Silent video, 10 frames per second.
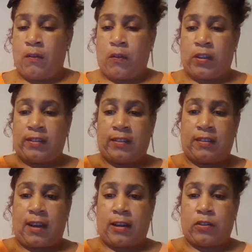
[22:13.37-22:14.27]
for this
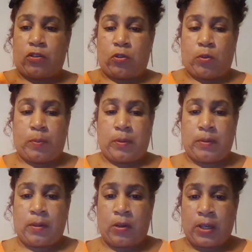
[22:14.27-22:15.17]
entire tube.
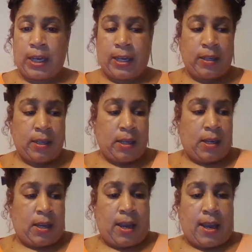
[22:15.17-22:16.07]
Okay,
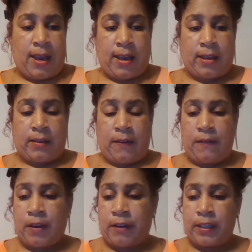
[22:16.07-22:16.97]
and
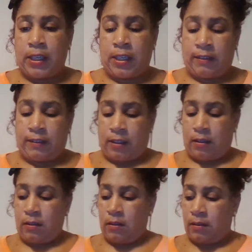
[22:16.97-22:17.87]
very
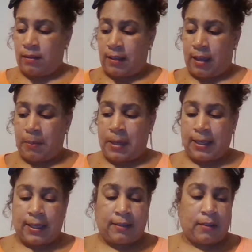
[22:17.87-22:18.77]
easy, same like
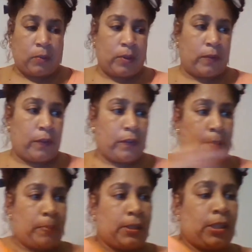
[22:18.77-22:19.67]
I did with the
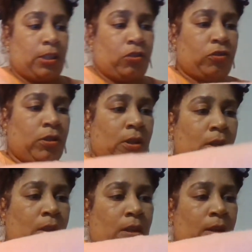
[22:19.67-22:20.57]
bleach.
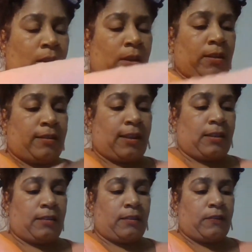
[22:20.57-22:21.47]
I'm going to take
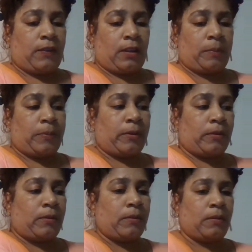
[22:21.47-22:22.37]
the developer